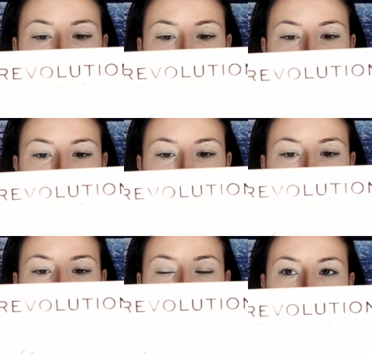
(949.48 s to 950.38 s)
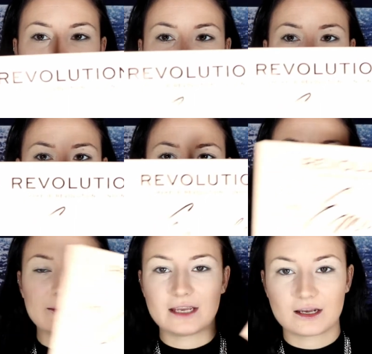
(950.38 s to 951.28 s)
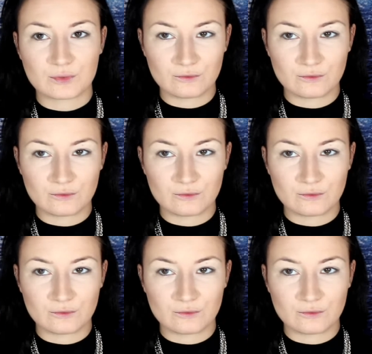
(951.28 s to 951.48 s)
edit the Wands palette by Makeup